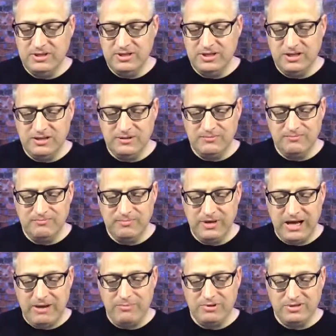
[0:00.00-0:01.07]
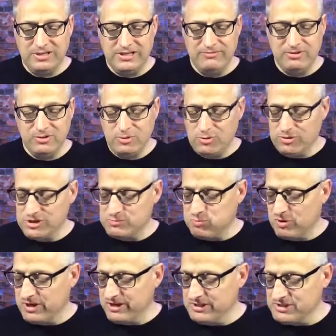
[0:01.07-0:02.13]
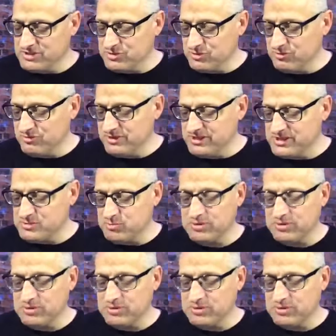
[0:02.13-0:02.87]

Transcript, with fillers: um, I believe the Lord is bringing us through this.